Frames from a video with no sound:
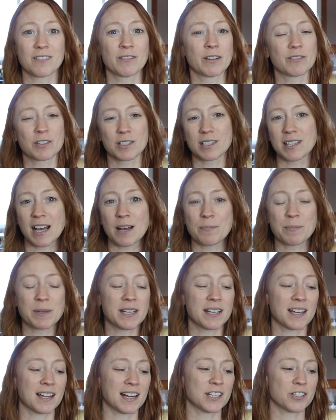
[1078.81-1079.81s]
River's
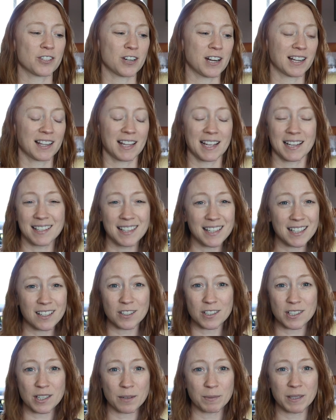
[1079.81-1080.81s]
napping, and I try to like knit
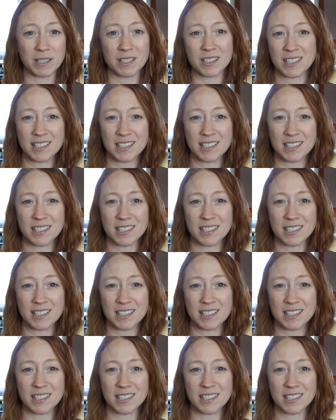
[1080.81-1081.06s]
or something,